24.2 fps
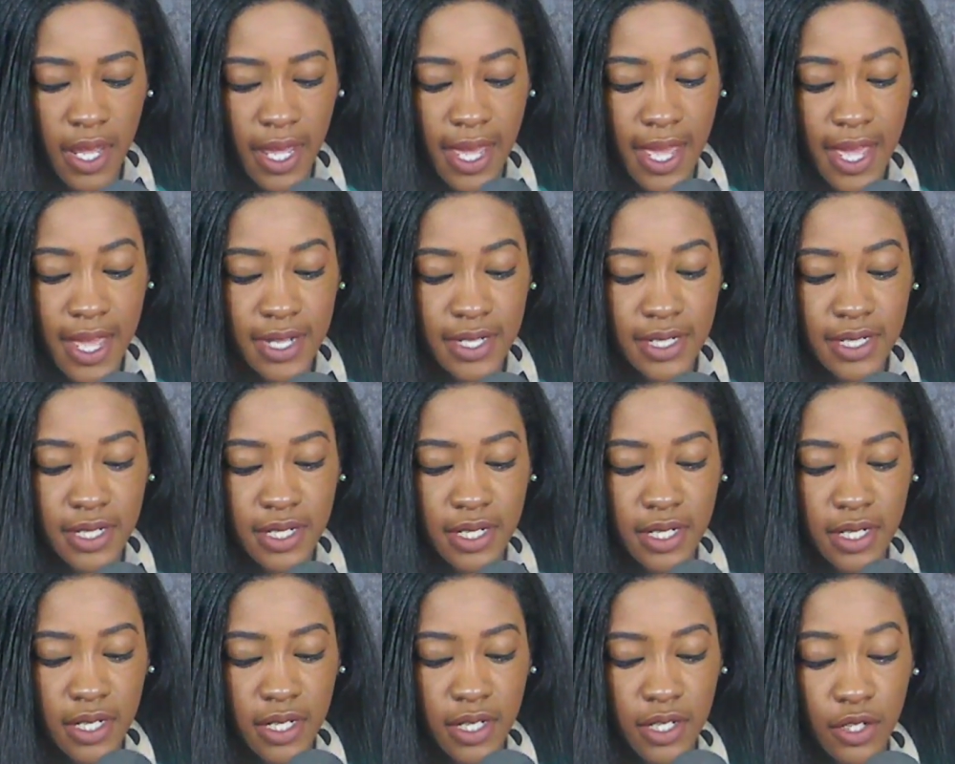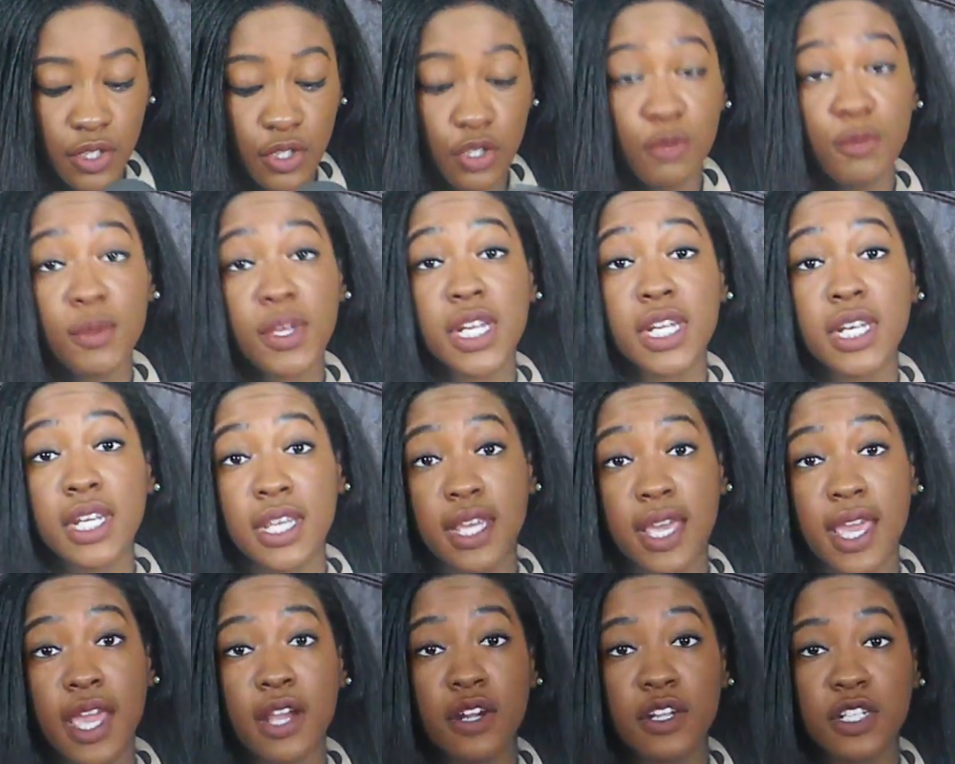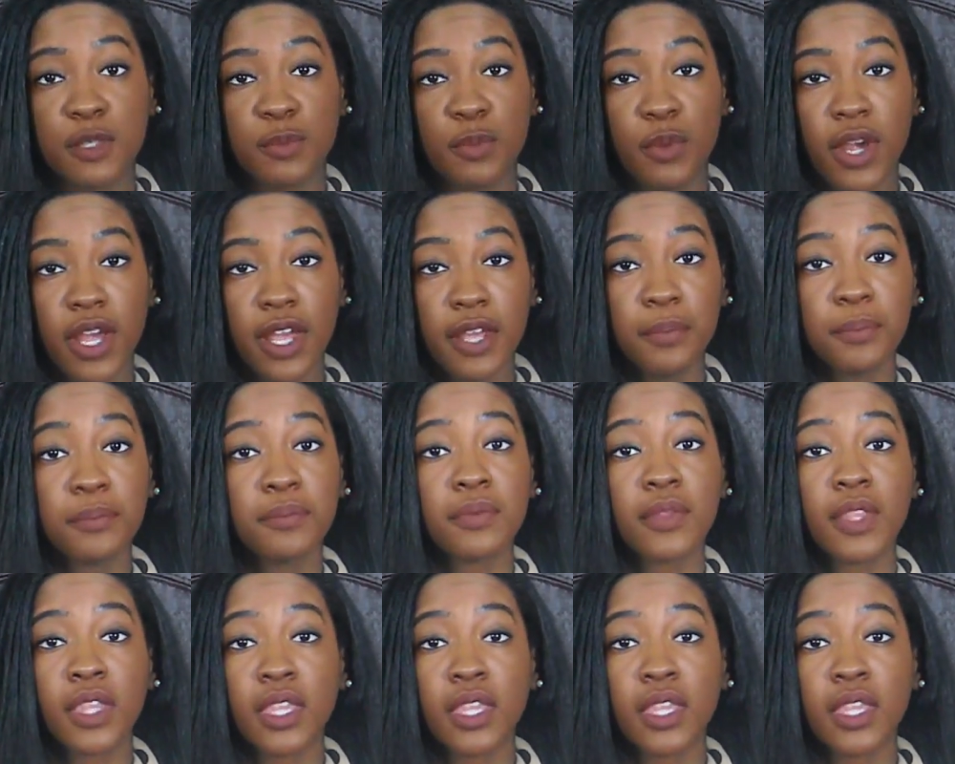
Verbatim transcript: anti-humidity hairspray.